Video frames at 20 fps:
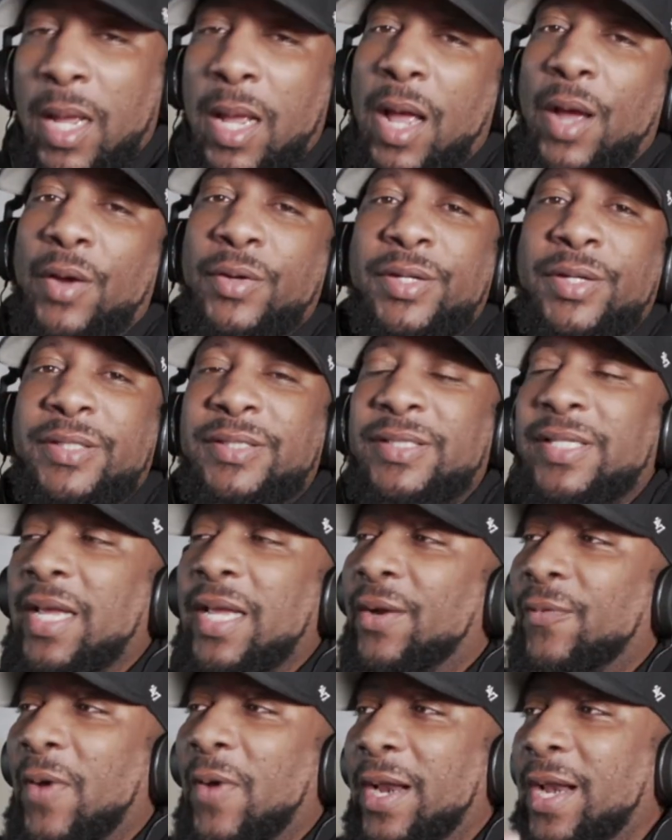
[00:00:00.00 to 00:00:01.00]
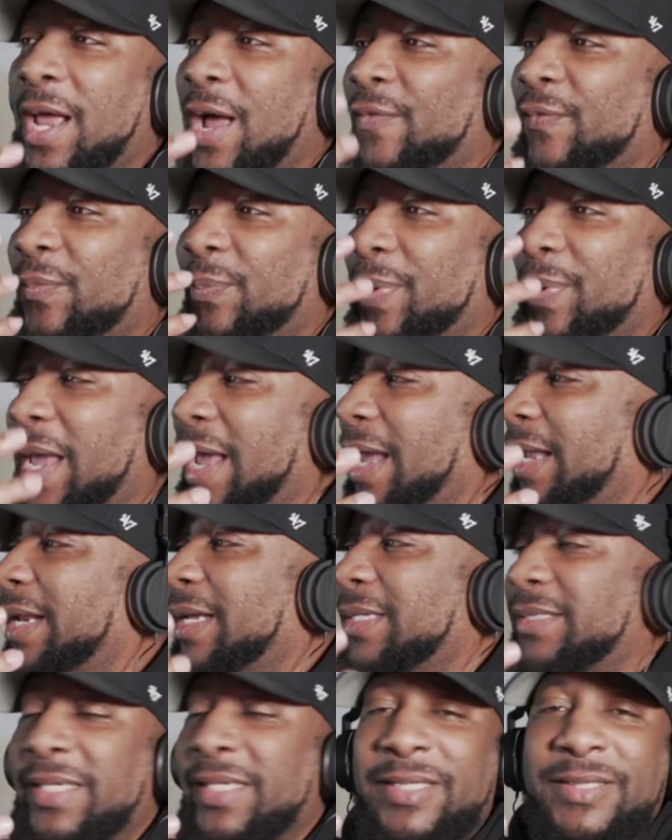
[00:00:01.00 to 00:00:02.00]
Oh, you can tell right off the bat
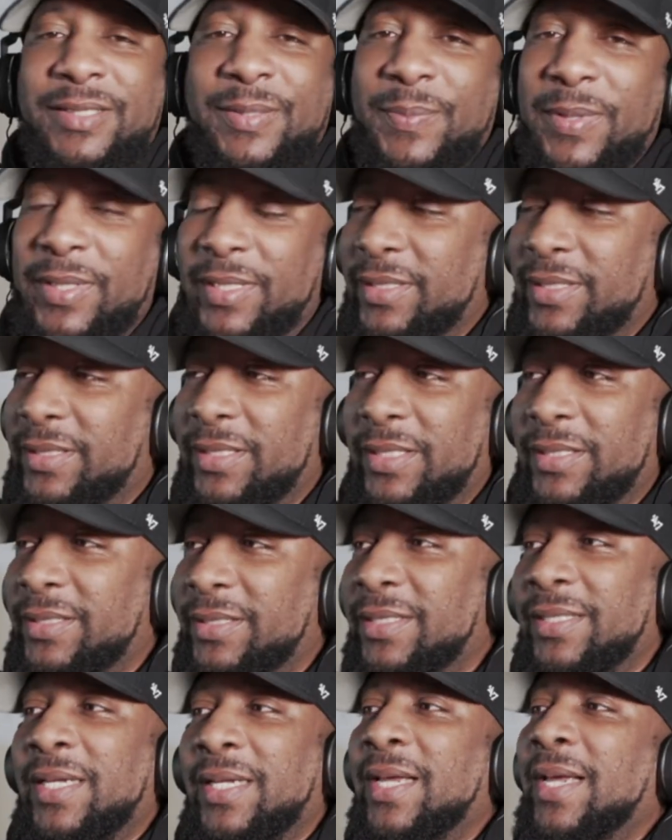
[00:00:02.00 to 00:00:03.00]
that's EZ Mil's sister.